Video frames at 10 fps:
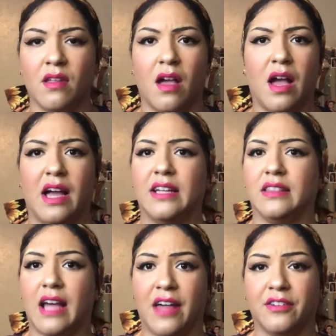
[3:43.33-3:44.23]
It
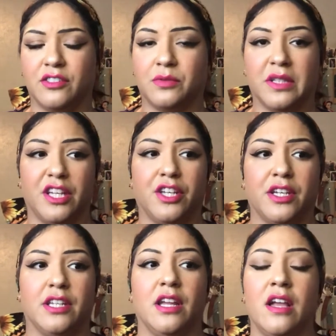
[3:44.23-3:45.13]
lathers really
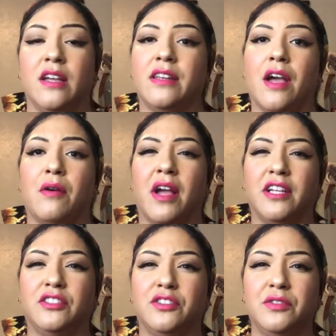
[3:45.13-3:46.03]
good. Now
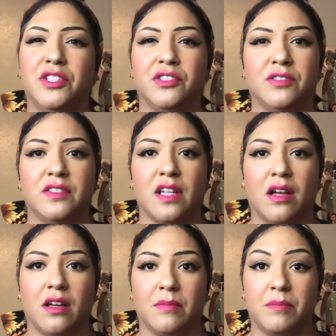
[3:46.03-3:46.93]
I do use
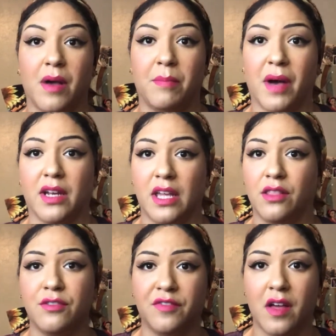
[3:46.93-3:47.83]
a body
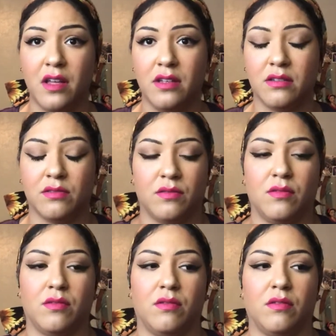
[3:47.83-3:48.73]
loofah
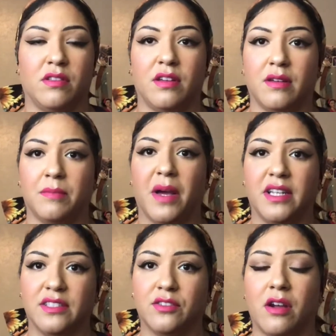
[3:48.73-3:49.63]
or the
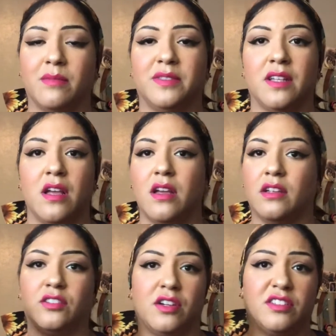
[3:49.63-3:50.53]
body scrubs.
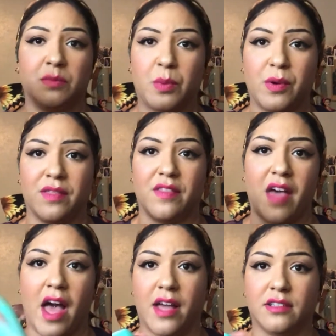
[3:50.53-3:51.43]
So I just put
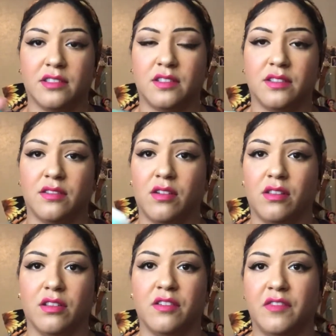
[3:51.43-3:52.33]
that
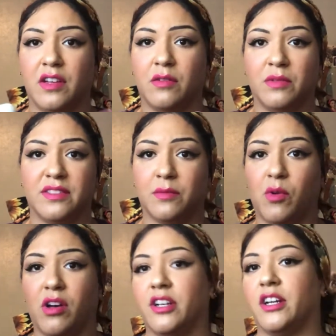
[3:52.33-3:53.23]
on loofah with some
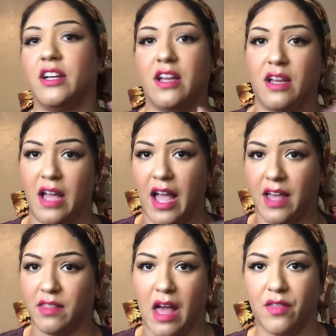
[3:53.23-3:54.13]
water
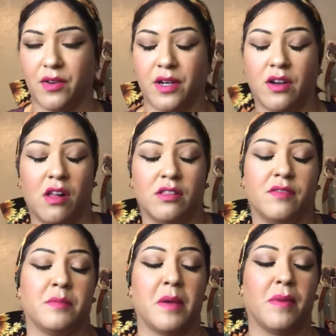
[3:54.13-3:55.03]
and lather it all
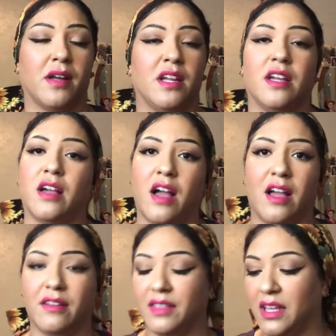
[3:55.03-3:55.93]
over my body.
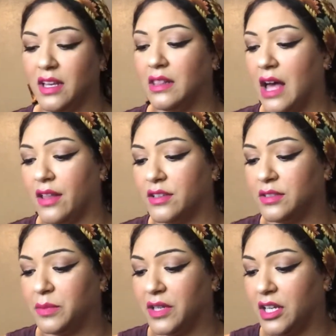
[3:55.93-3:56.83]
I think it lathers
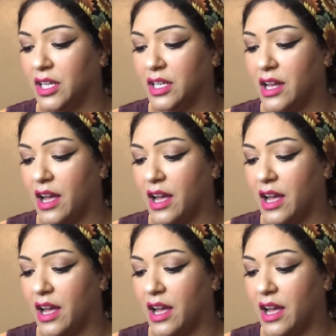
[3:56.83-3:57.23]
pretty good.